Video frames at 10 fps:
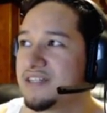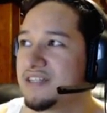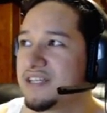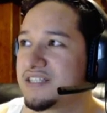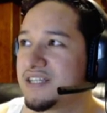
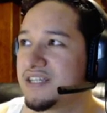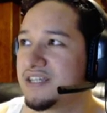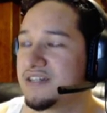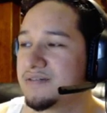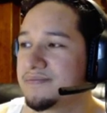like sitting
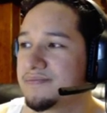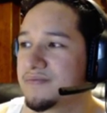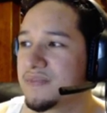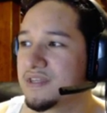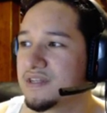here.
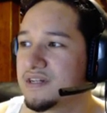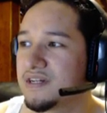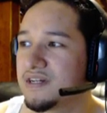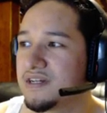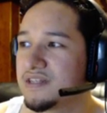
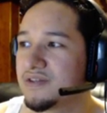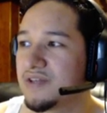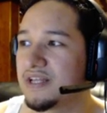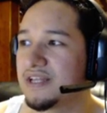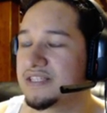so
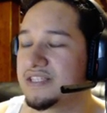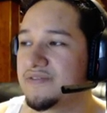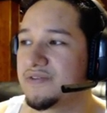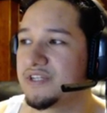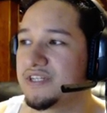that, like, say if
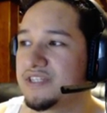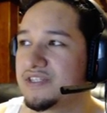your Dignity's on